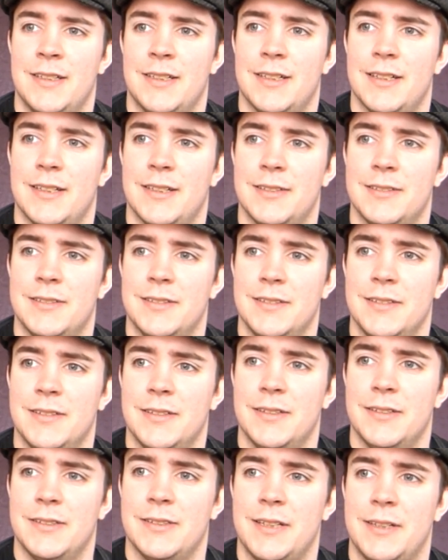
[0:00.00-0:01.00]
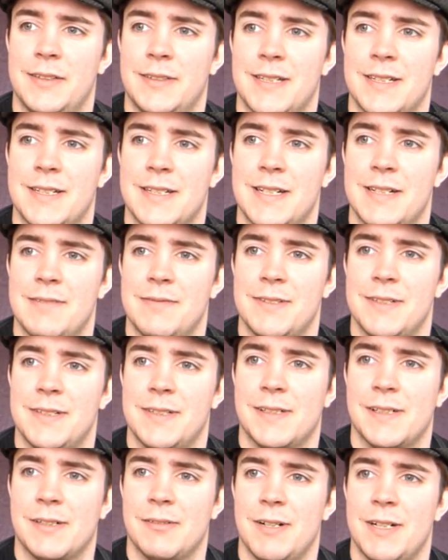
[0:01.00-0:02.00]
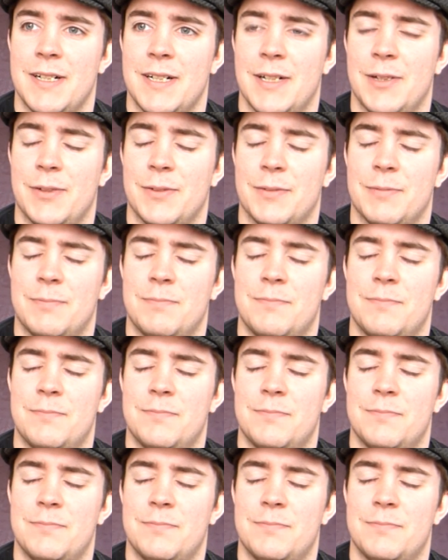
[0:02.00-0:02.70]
and I was outside having the cigarette and I was